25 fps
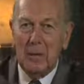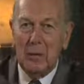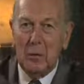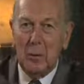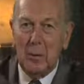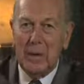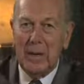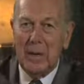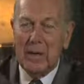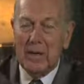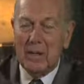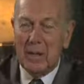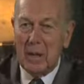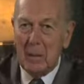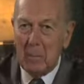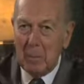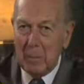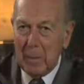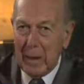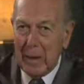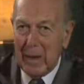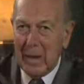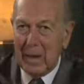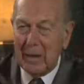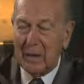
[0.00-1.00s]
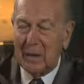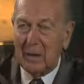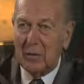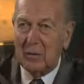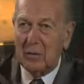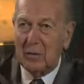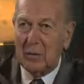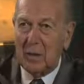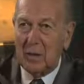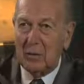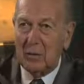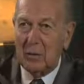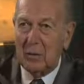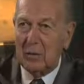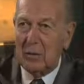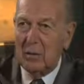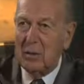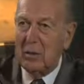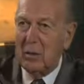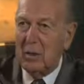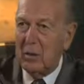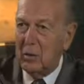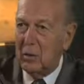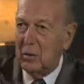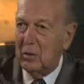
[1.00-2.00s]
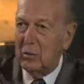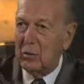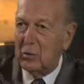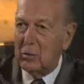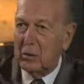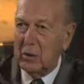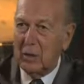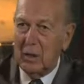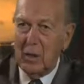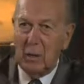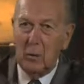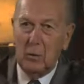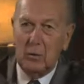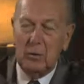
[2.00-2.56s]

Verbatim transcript: So when I came back, I started in industry.